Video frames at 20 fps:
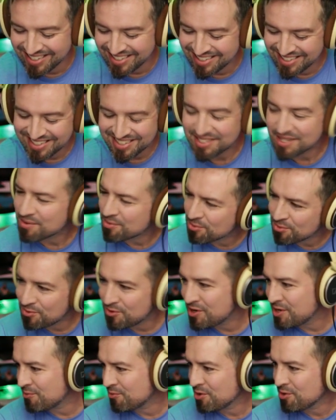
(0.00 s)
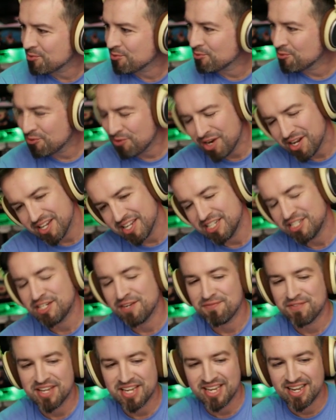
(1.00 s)
it's like, re we're really
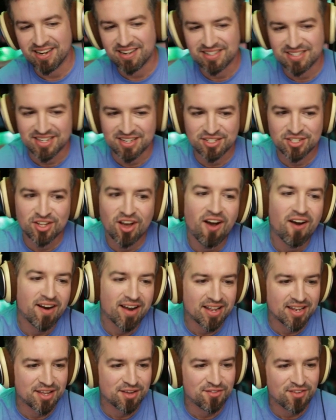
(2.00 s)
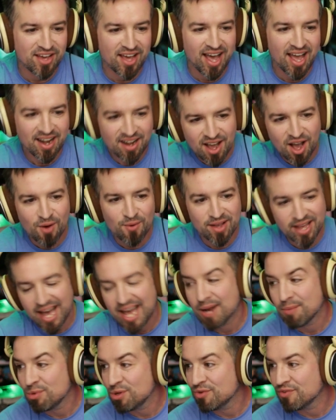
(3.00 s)
shifting gears here. Sorry, Olivia. I know we
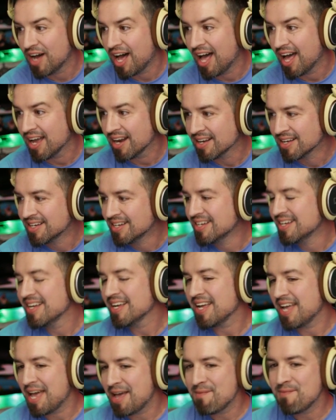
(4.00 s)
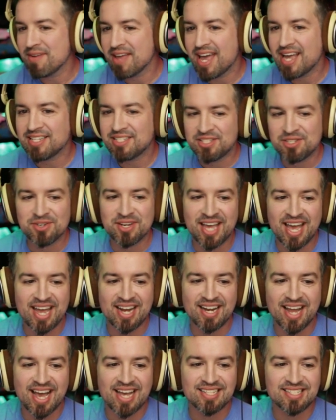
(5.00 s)
got to move on. N B A two K
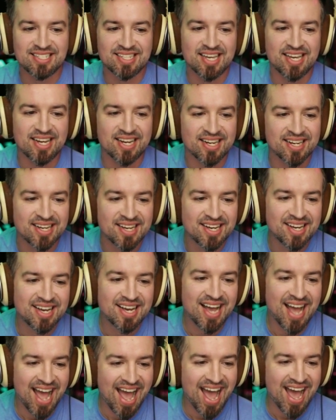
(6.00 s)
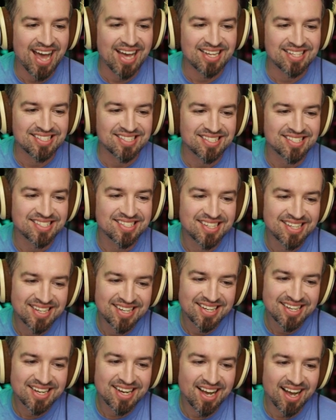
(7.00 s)
nineteen has,
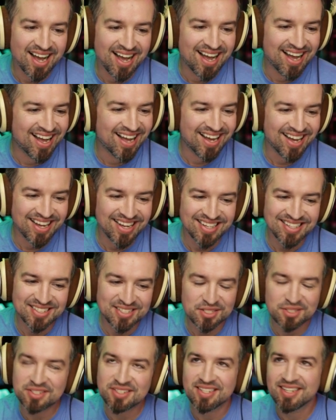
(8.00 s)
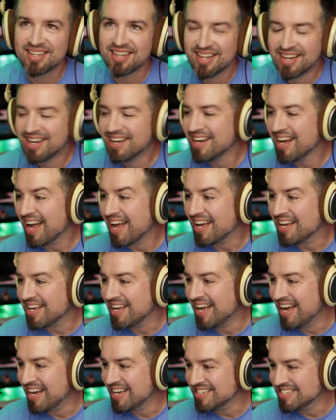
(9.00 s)
uh,
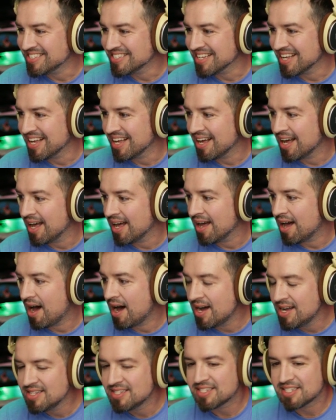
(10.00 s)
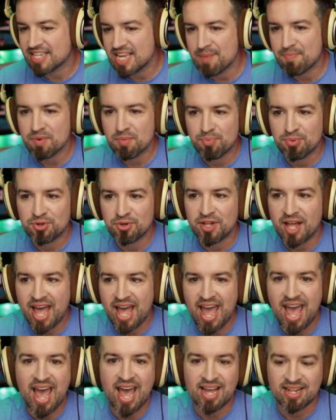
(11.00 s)
has uh, uh, unskippable
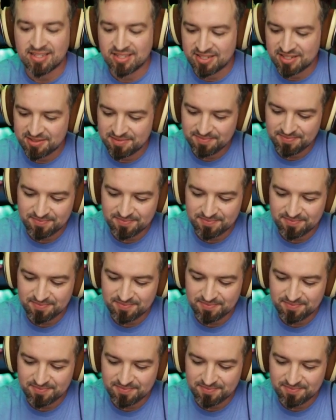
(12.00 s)
ads,